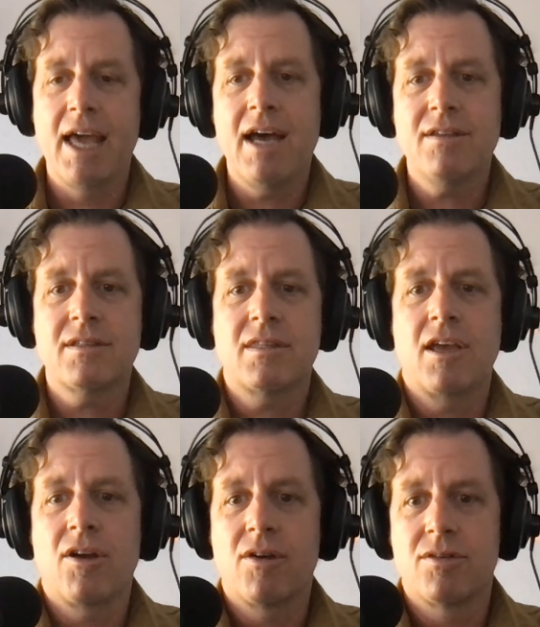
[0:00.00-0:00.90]
guess
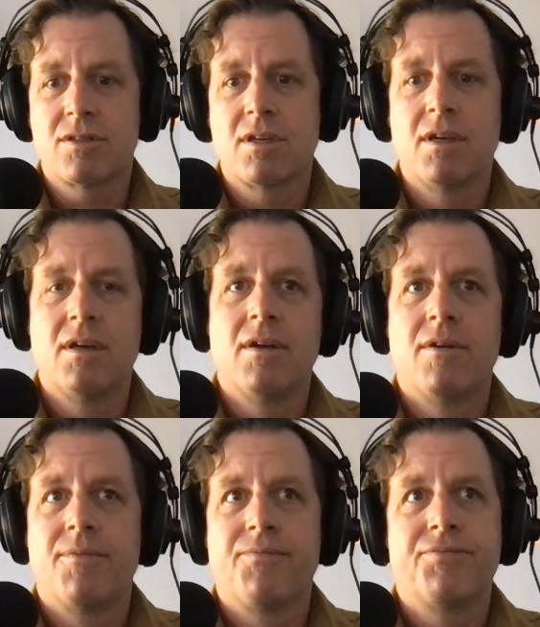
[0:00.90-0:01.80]
there's
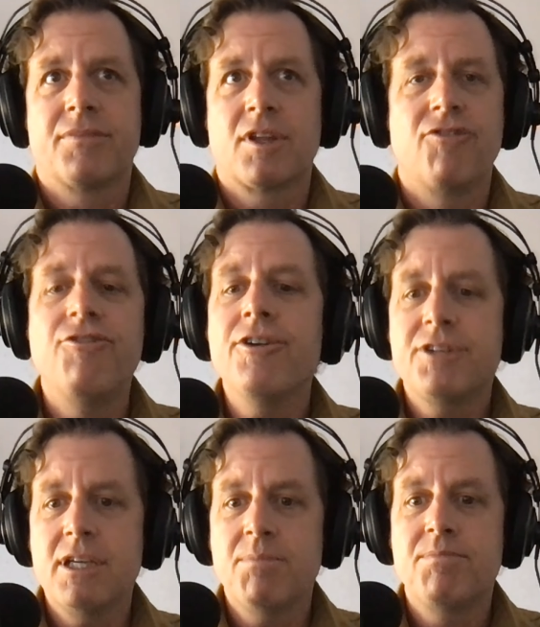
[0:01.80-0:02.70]

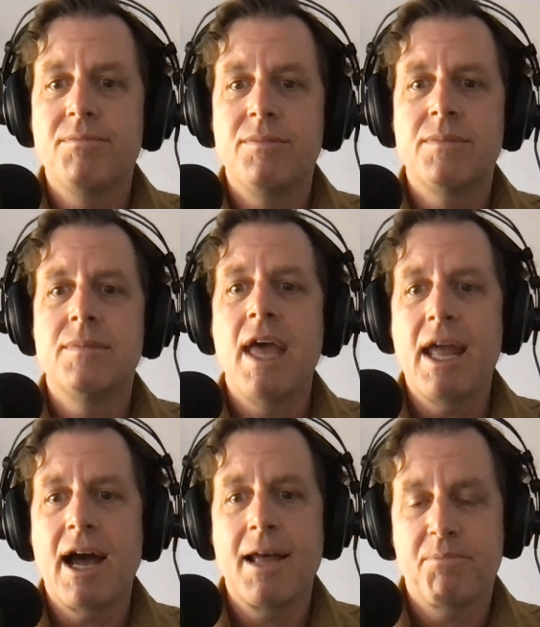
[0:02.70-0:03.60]
50
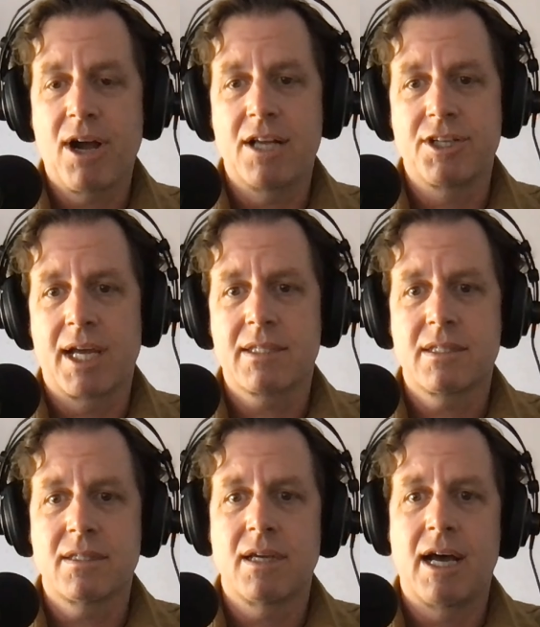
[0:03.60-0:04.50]
AI
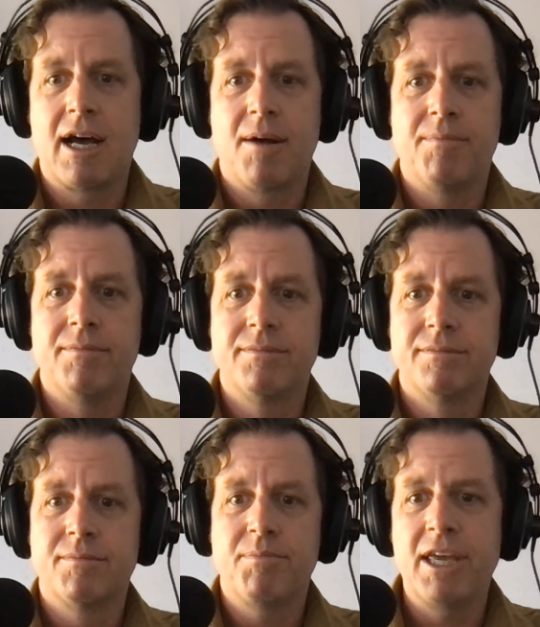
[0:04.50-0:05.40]
projects
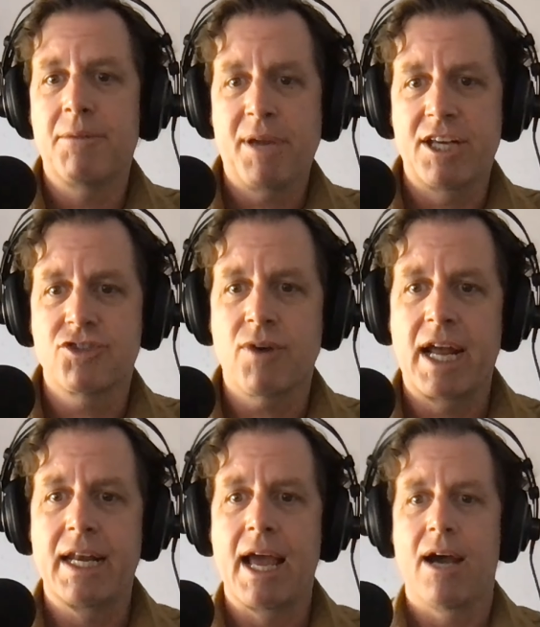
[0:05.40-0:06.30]
being pitched
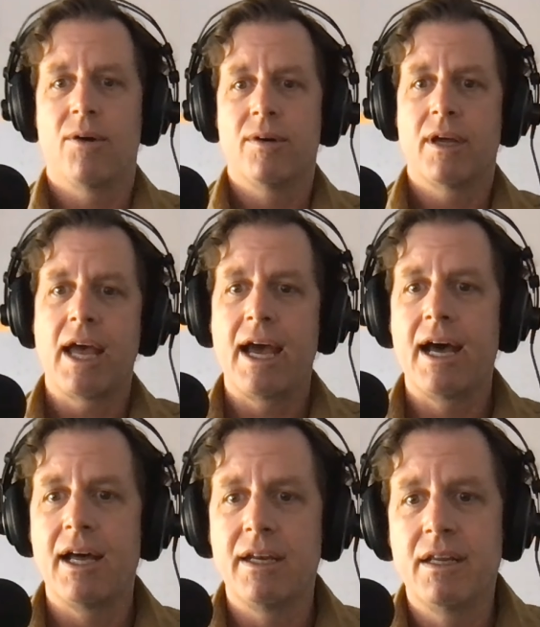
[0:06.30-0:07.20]
right now.
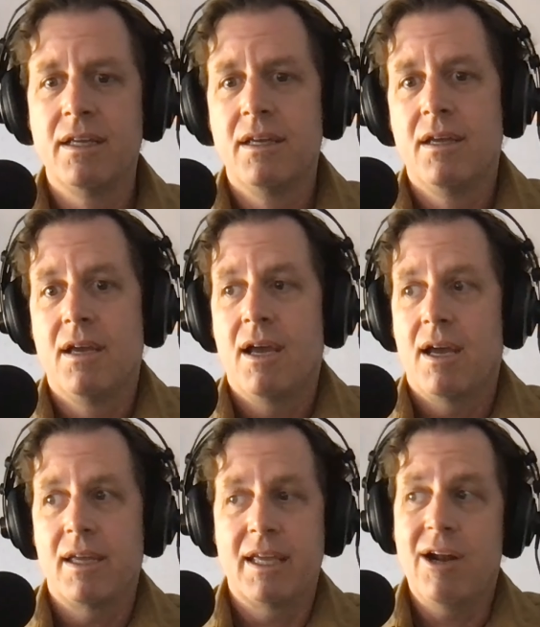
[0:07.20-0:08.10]
And,
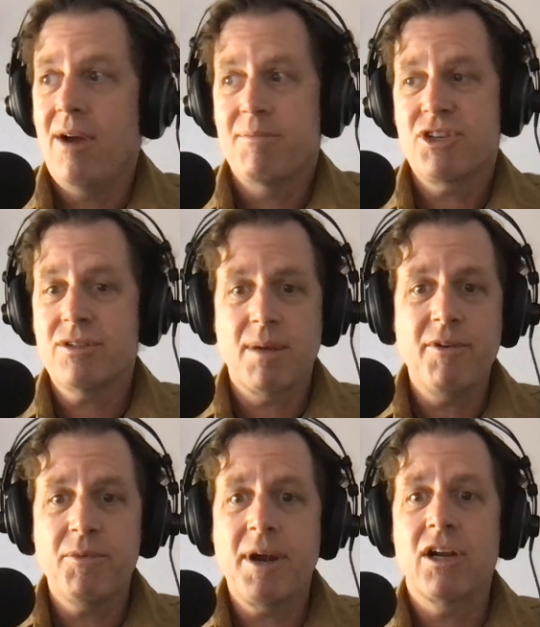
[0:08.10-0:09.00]
I'm sure some
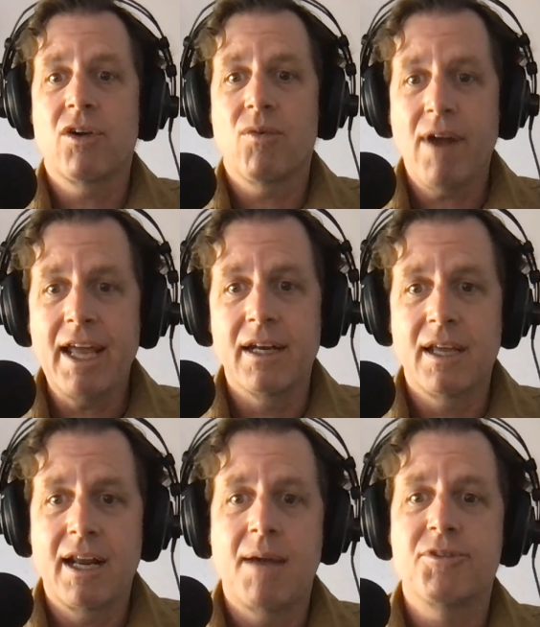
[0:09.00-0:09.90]
of them are great.
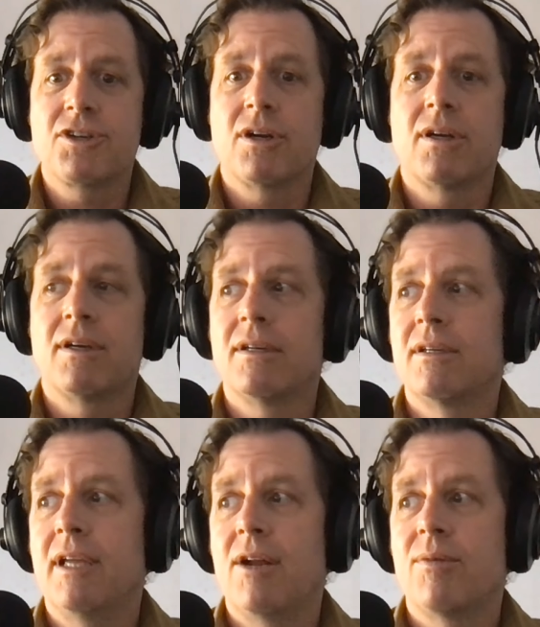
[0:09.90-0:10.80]
And I'm sure,
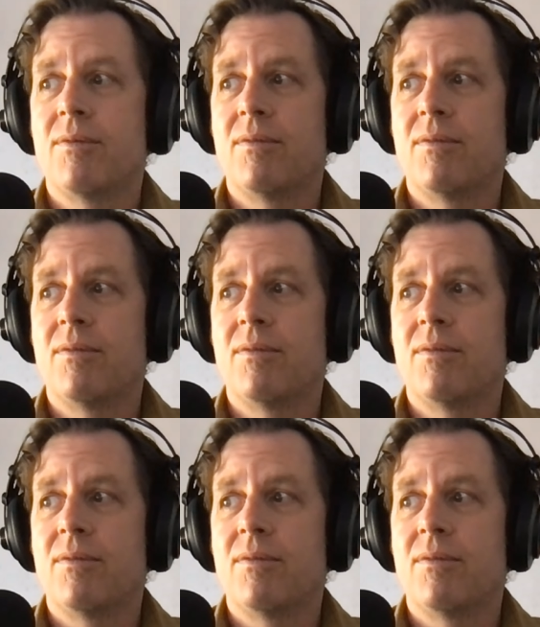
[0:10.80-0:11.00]
a